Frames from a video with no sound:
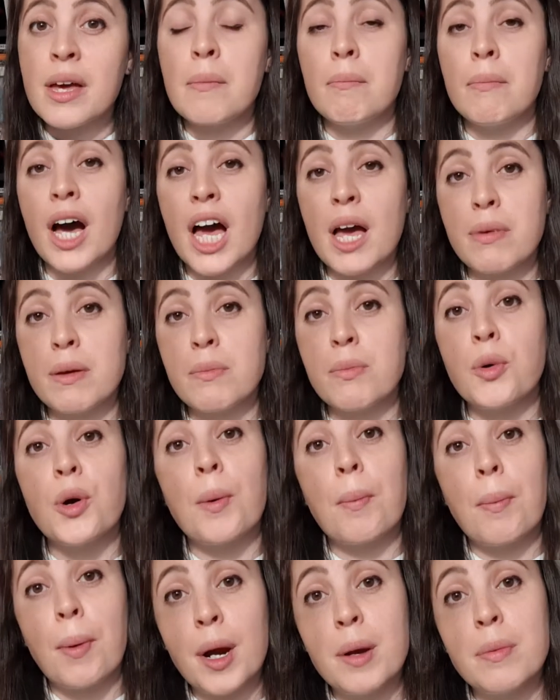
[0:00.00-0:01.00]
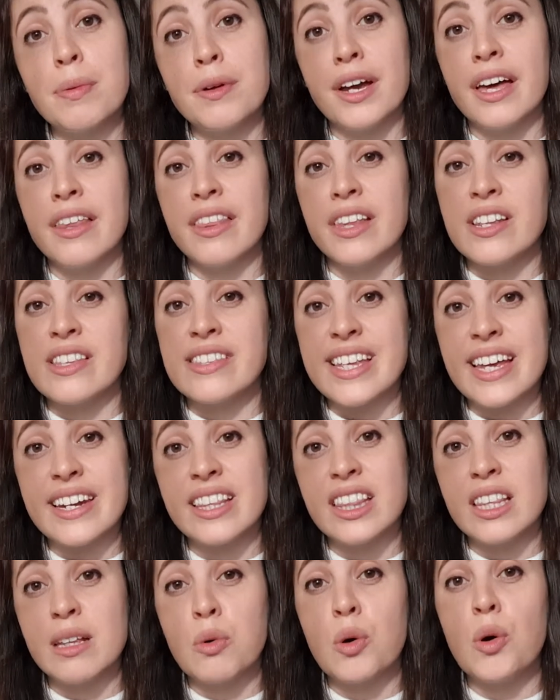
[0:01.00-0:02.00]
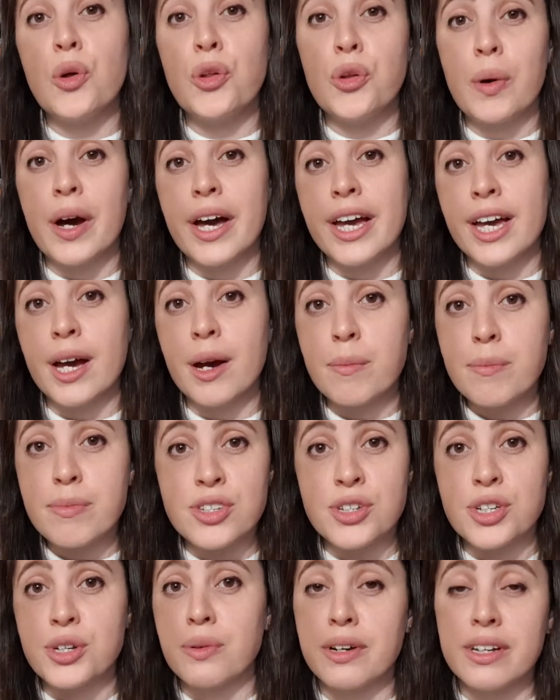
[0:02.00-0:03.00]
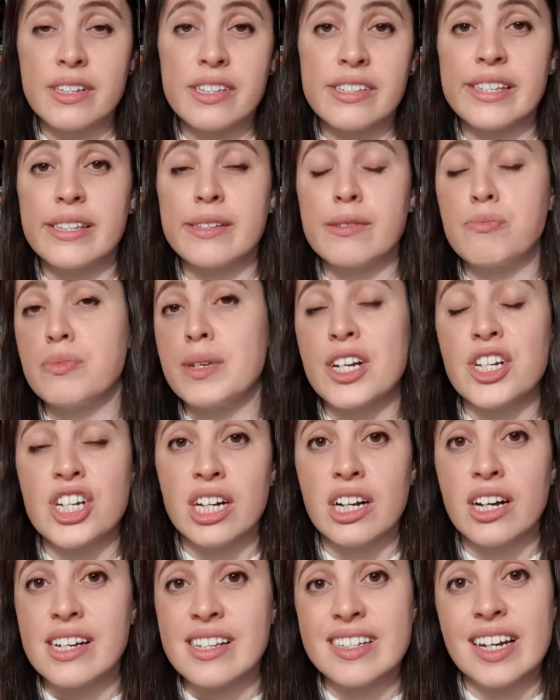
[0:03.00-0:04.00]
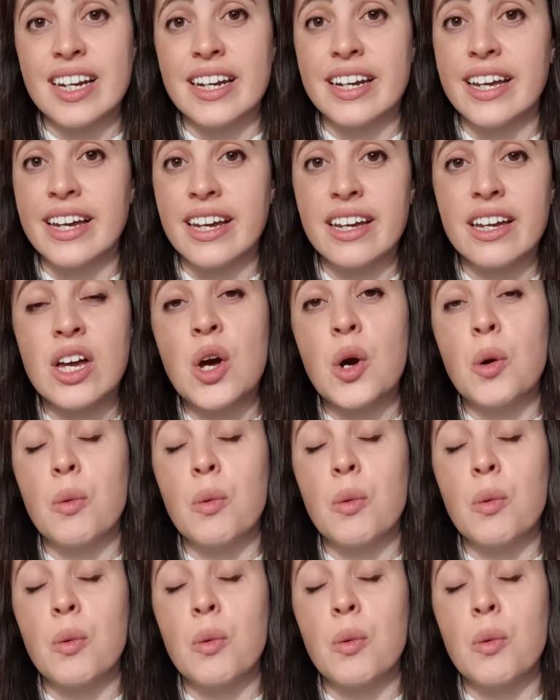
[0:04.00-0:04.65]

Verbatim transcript: might be more appropriate than sending them all the way up to a specialised clinic